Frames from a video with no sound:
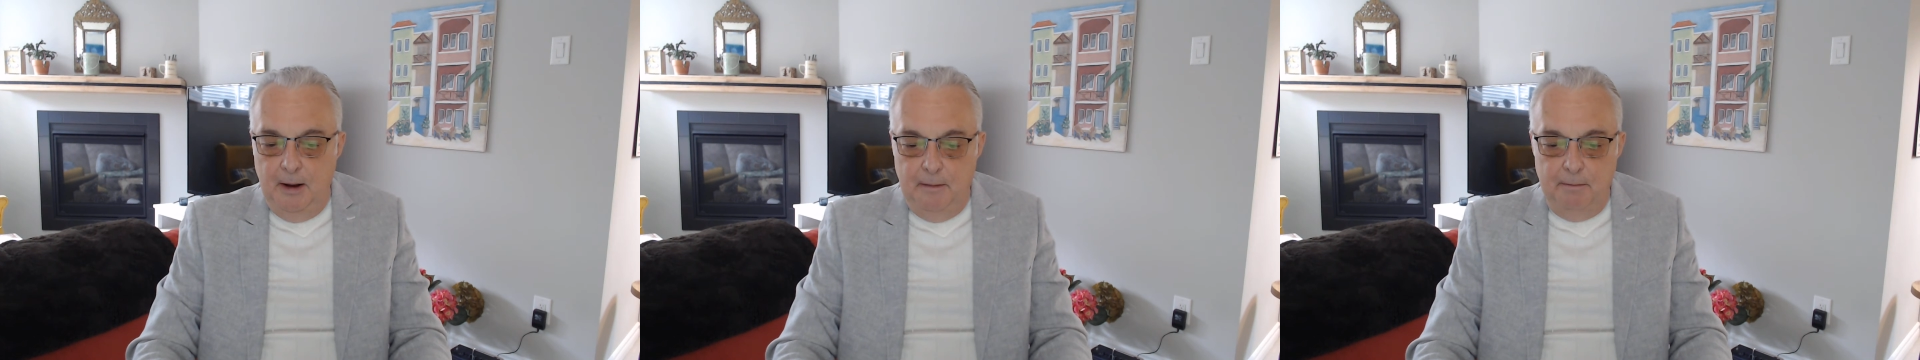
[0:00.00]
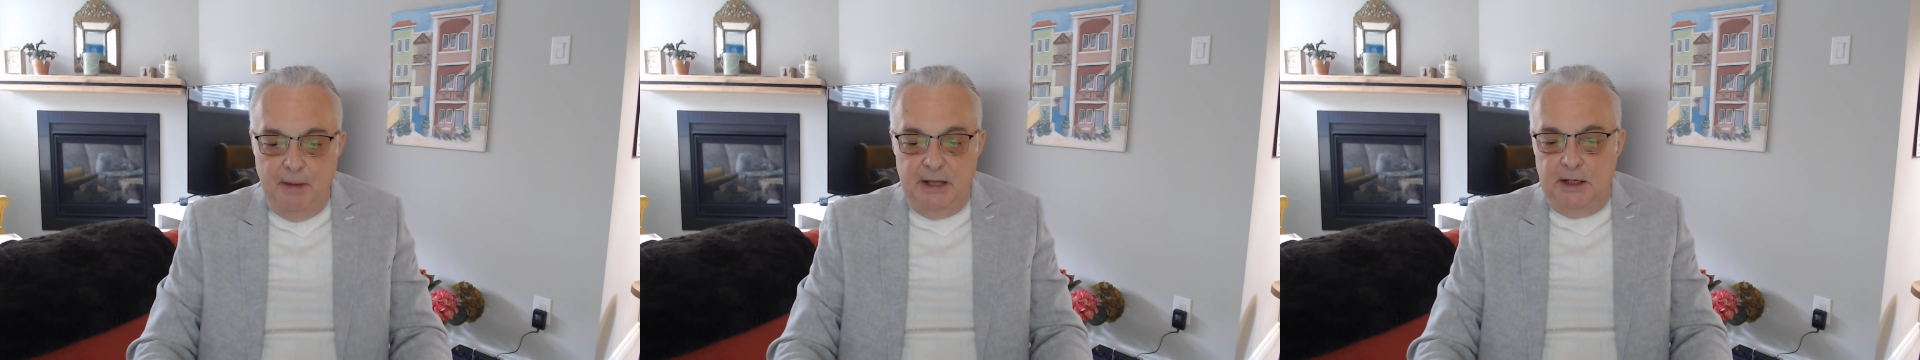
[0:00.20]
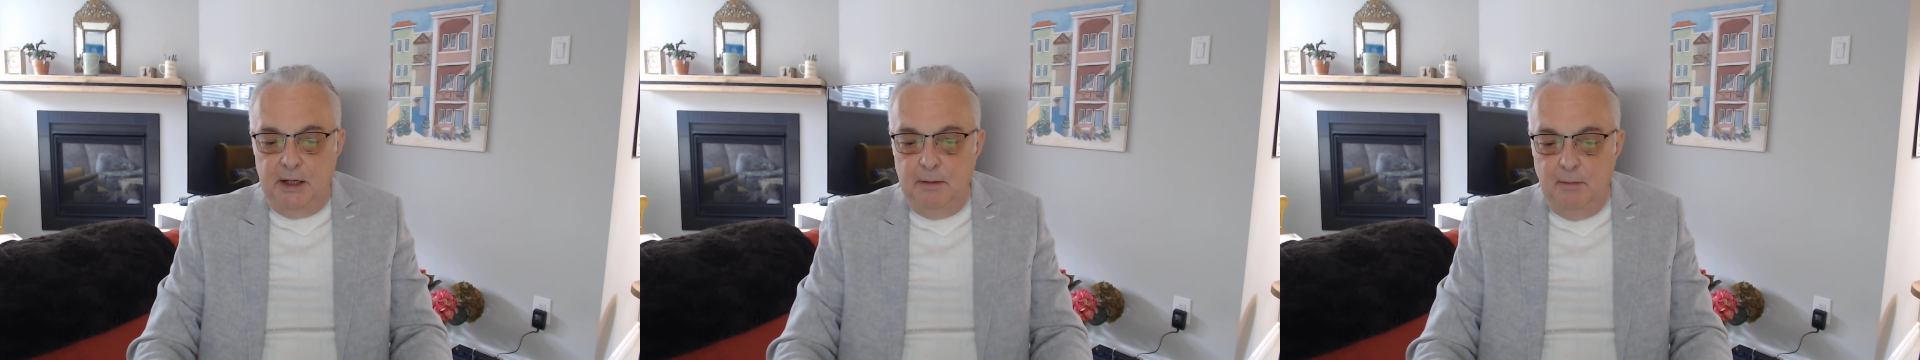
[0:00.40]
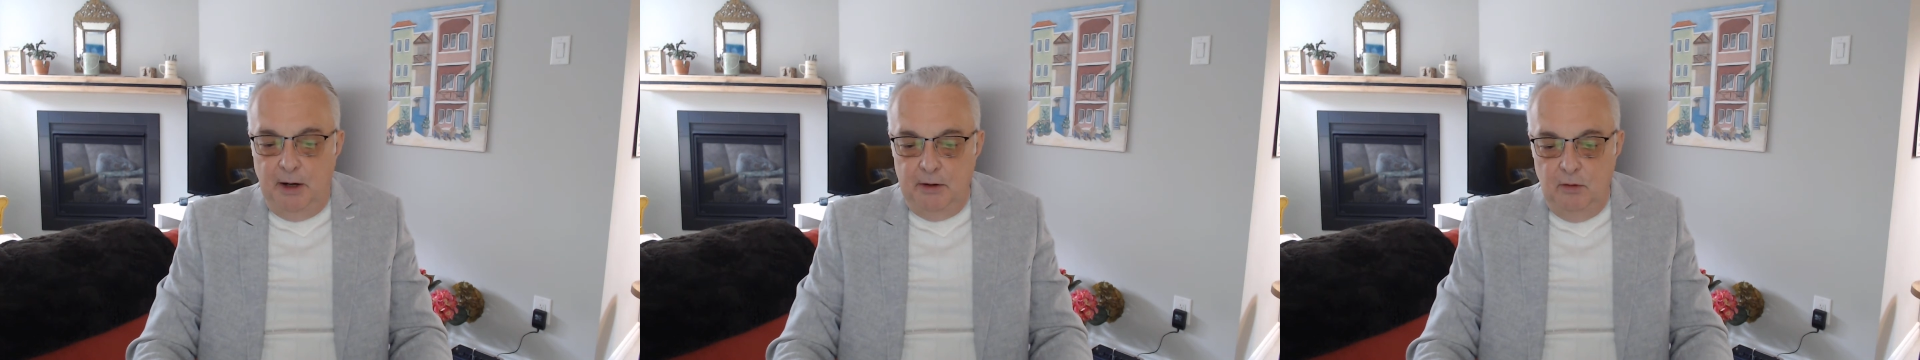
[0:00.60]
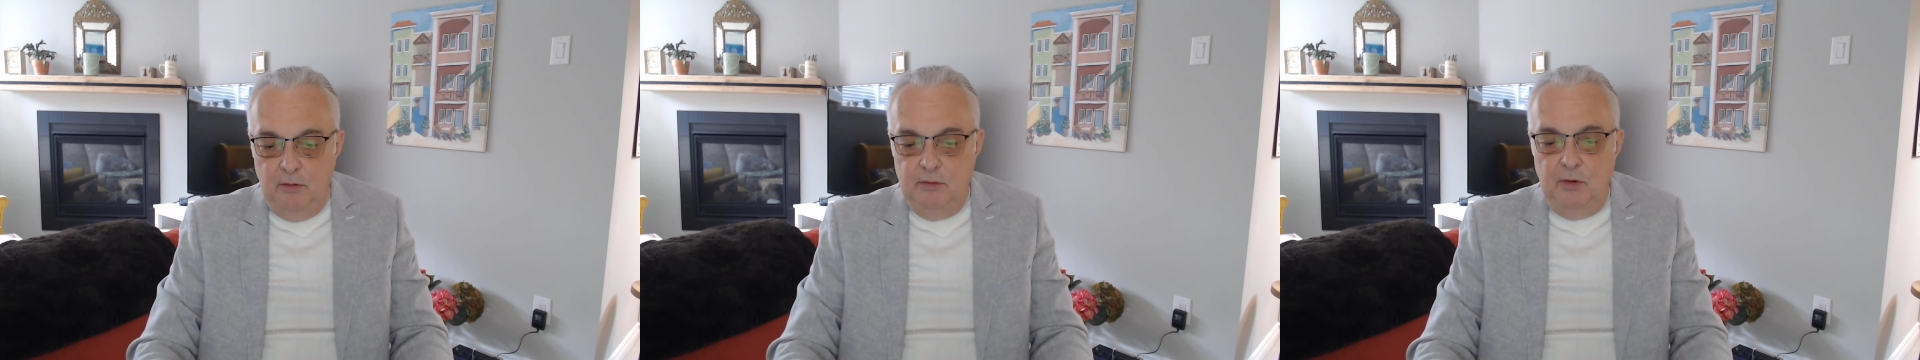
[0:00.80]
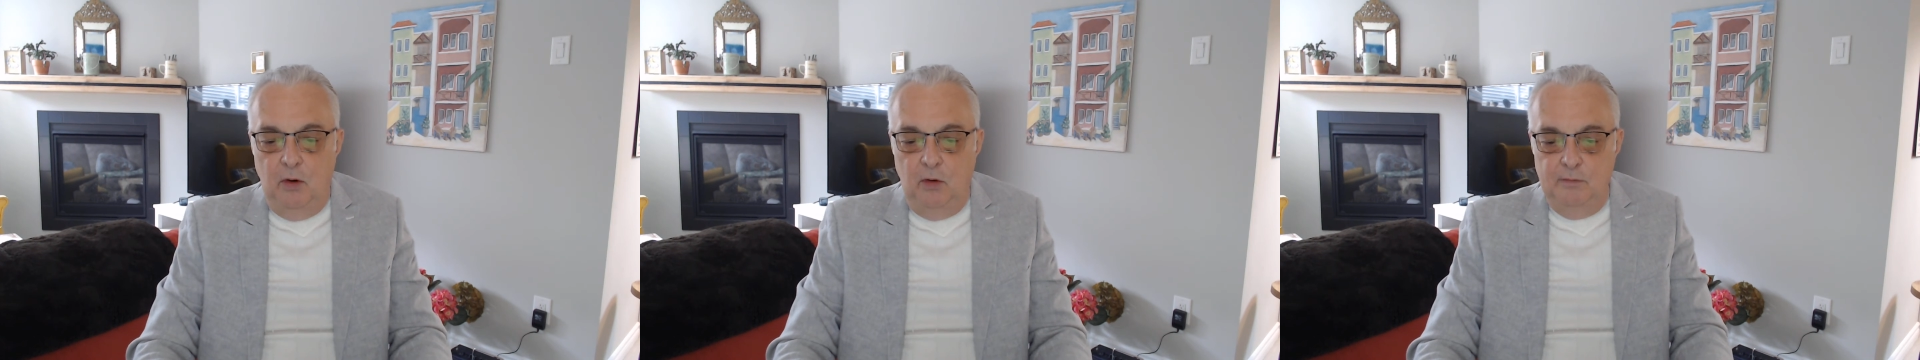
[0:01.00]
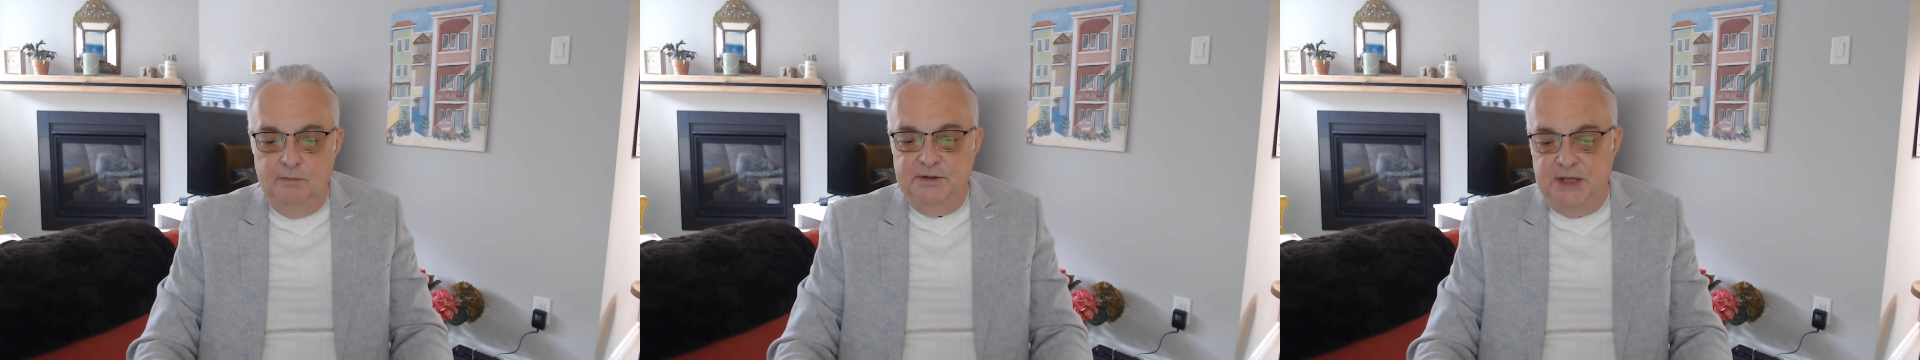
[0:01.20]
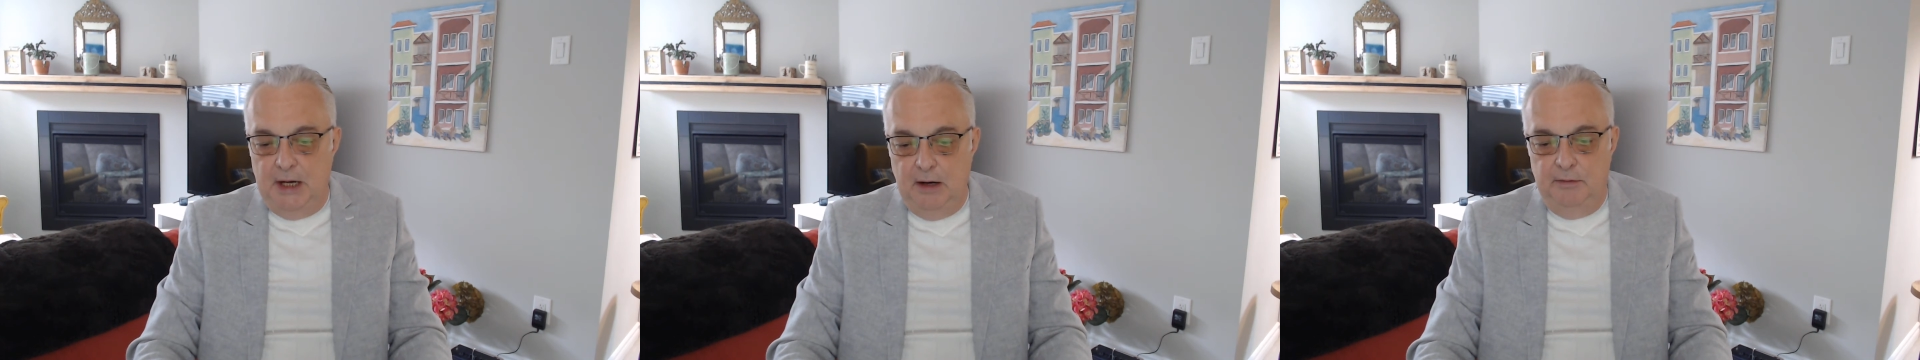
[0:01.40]
making my own
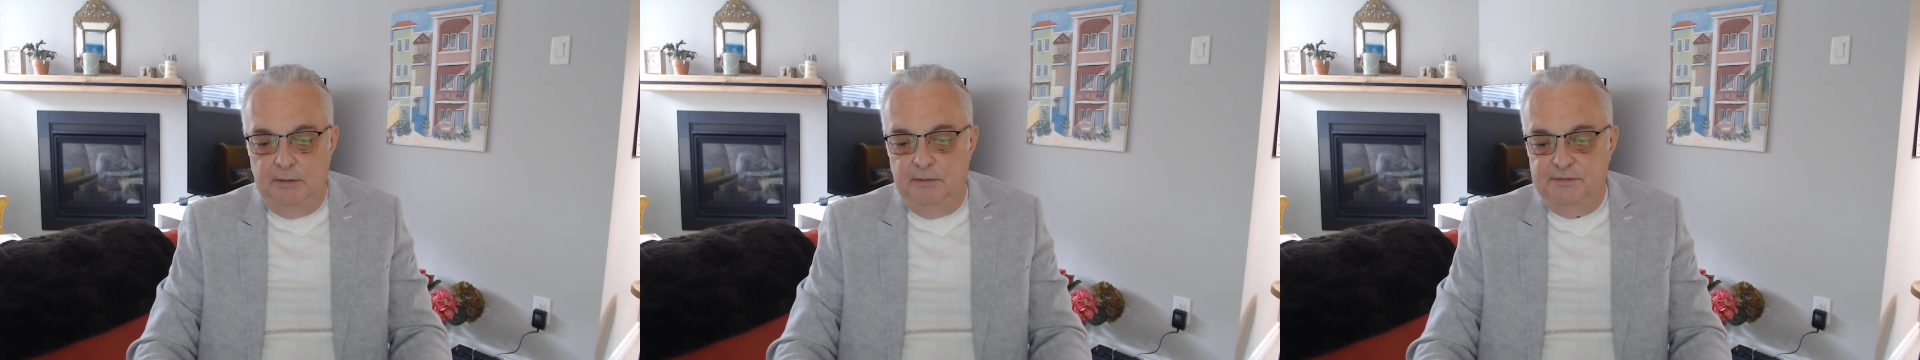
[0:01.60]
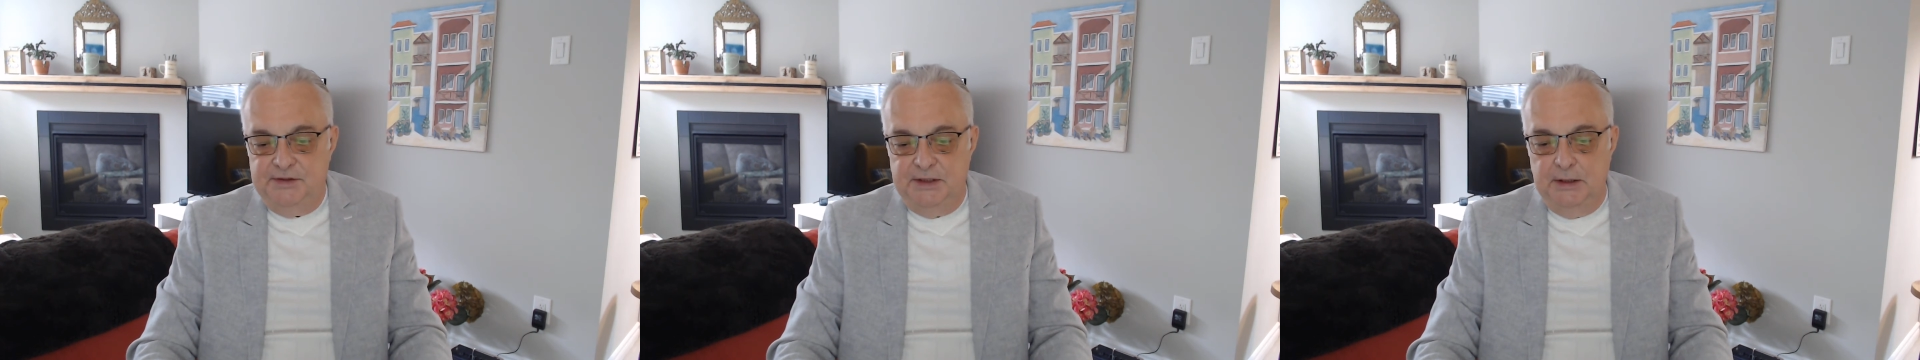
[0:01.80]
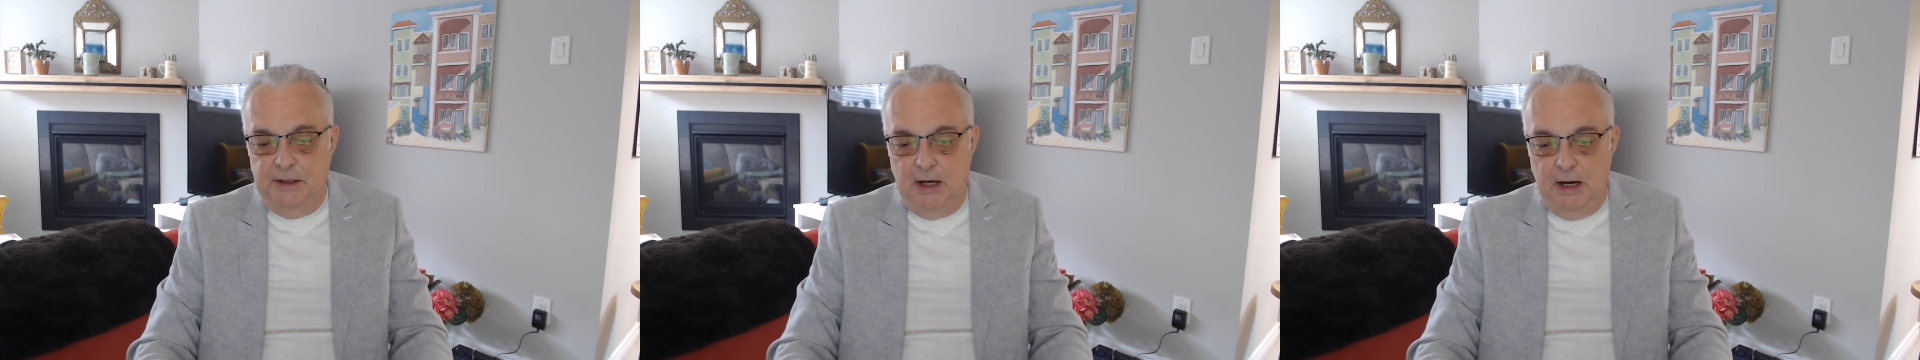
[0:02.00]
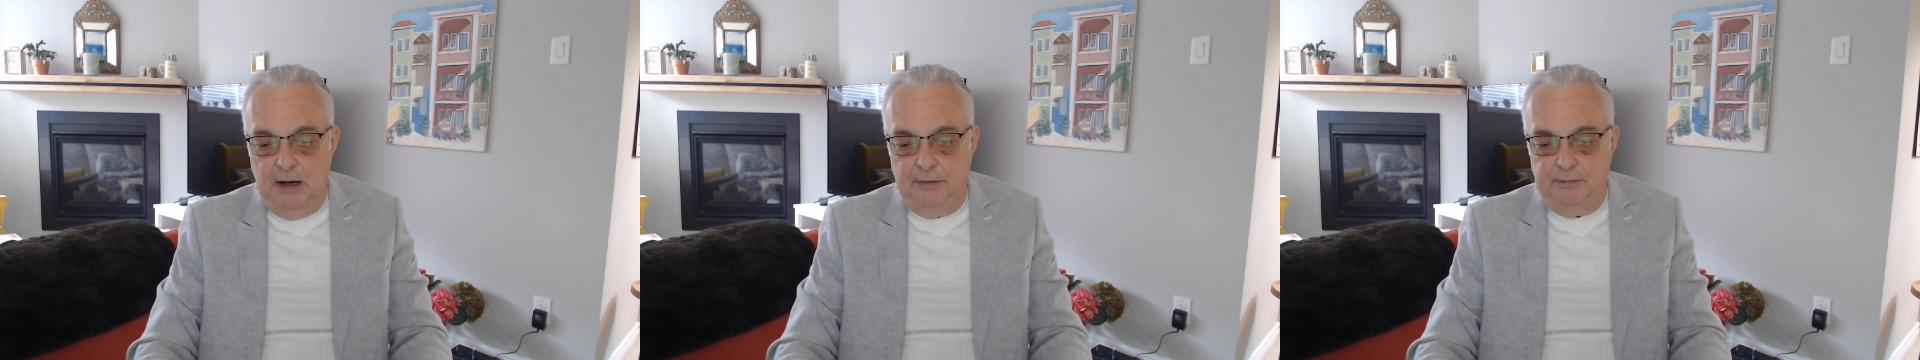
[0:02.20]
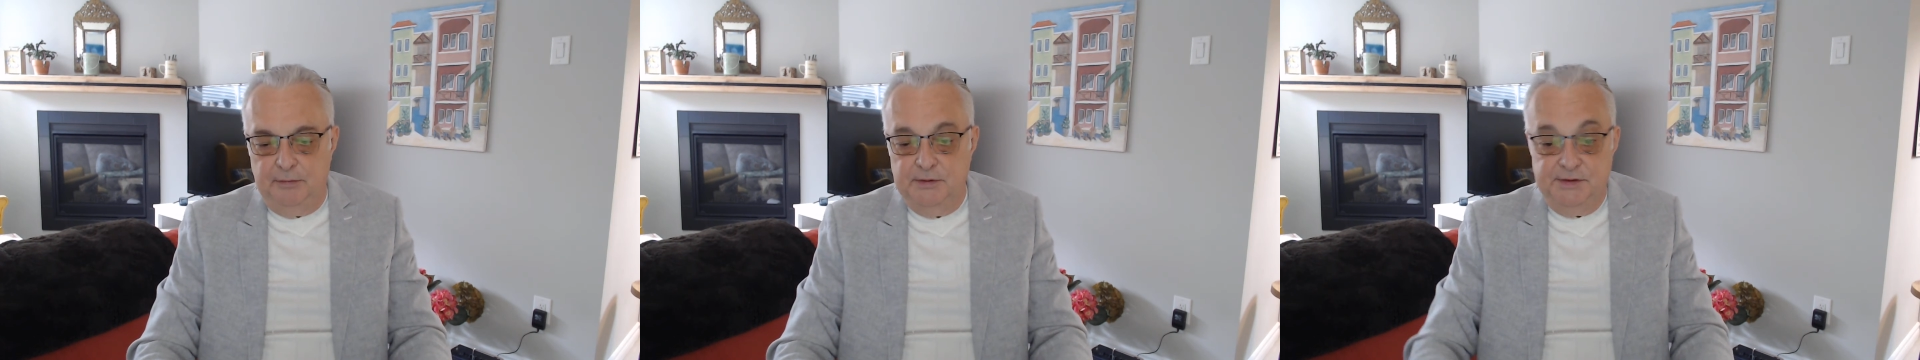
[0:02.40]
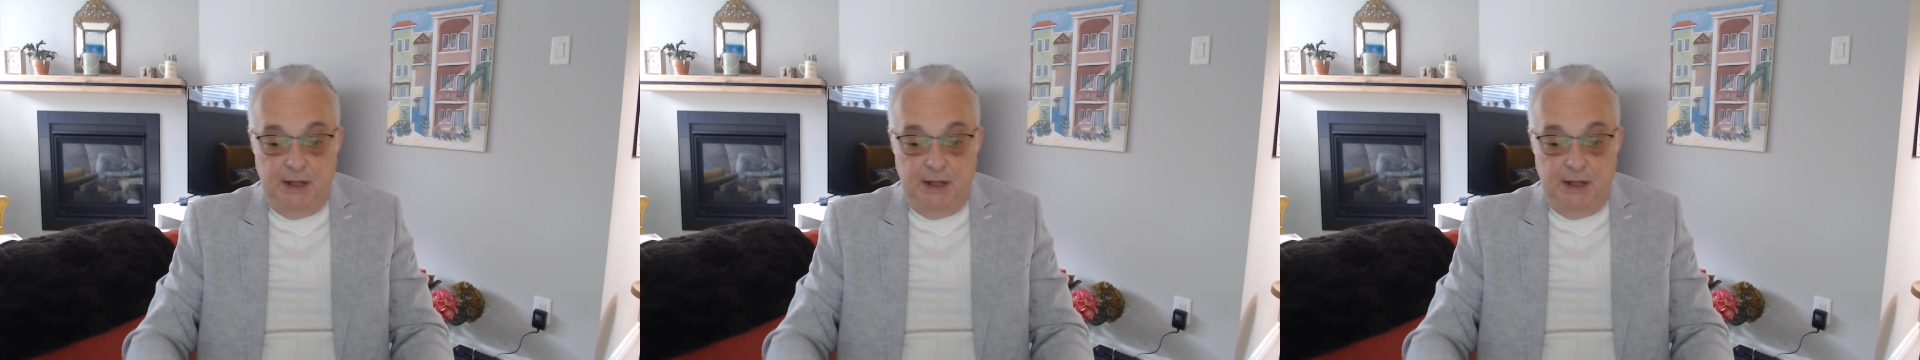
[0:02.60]
hometown of Saint Catharines,